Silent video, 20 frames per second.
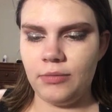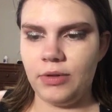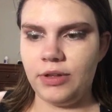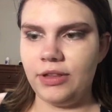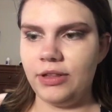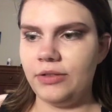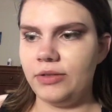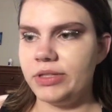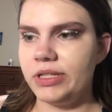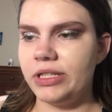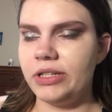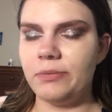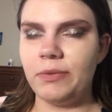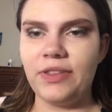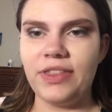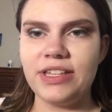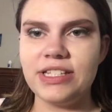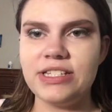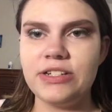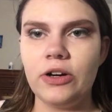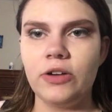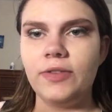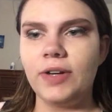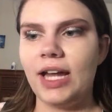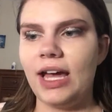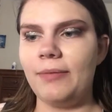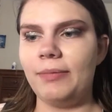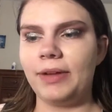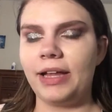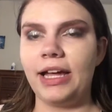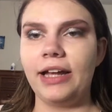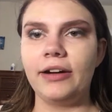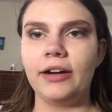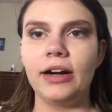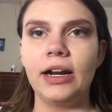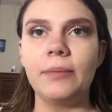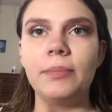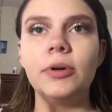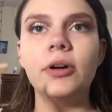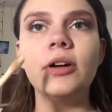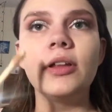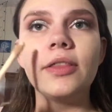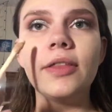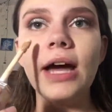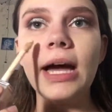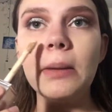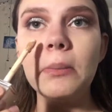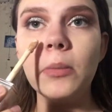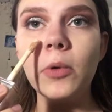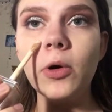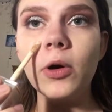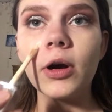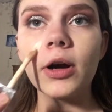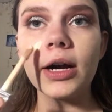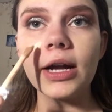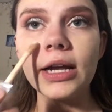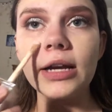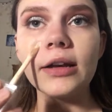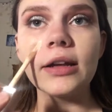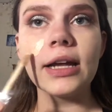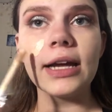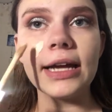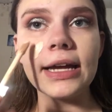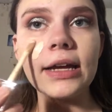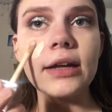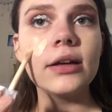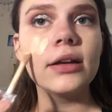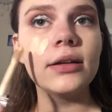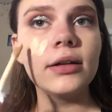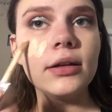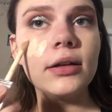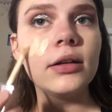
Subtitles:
with its doe foot applicator, and I put that more in like